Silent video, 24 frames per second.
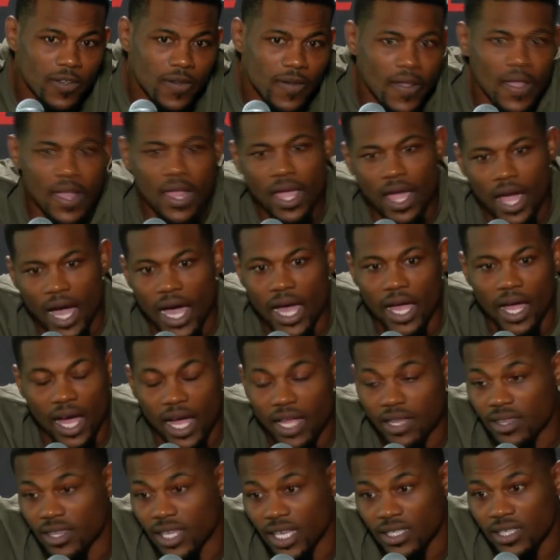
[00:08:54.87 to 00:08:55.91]
Blachowicz? I
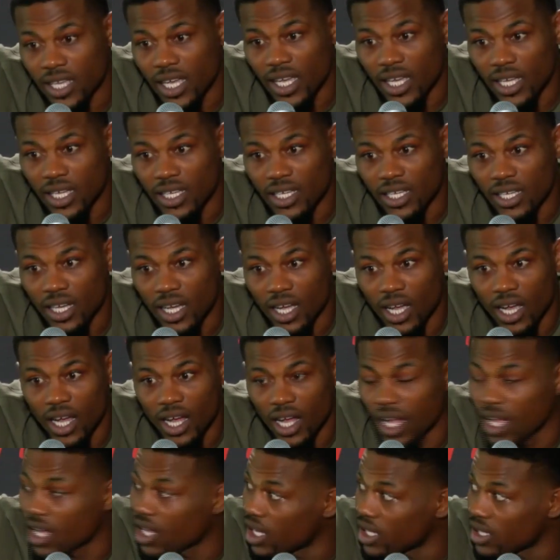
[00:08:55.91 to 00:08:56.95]
think
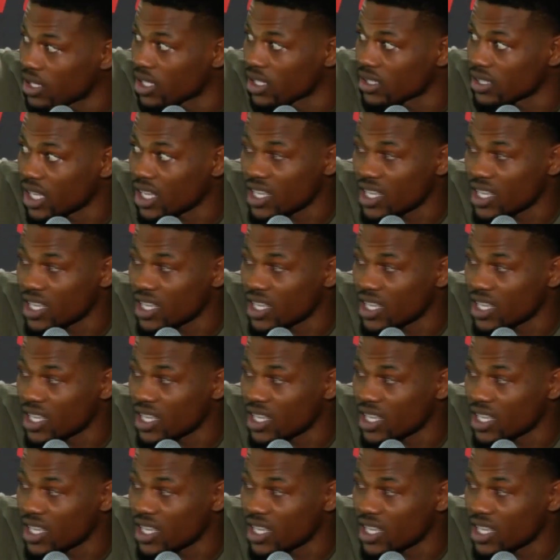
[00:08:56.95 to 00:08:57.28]
that